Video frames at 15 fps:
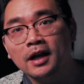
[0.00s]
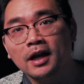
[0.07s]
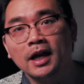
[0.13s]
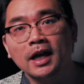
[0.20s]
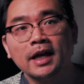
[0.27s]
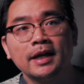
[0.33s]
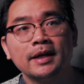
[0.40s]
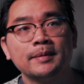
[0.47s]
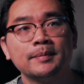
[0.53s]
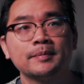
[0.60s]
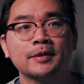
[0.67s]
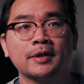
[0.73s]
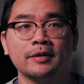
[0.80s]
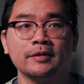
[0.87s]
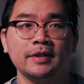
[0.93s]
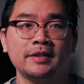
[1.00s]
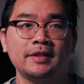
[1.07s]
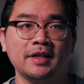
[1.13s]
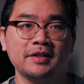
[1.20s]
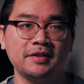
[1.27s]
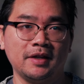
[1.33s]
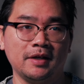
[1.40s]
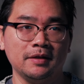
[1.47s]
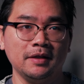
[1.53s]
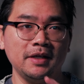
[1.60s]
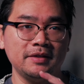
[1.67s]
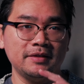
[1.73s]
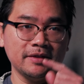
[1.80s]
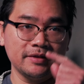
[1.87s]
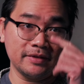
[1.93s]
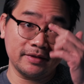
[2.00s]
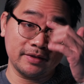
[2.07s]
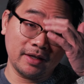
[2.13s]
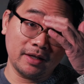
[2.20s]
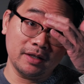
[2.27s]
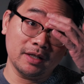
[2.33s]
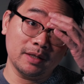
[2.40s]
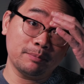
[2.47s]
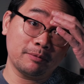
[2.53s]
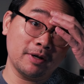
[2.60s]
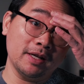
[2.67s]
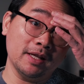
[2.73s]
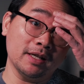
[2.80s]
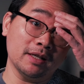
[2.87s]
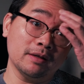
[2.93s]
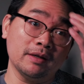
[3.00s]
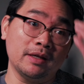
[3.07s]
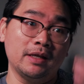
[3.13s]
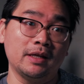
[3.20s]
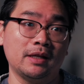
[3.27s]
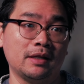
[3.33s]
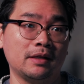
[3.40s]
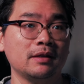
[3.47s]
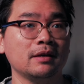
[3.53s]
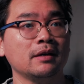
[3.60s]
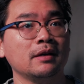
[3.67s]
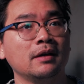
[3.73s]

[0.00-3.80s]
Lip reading: currently testing a light setup right now, and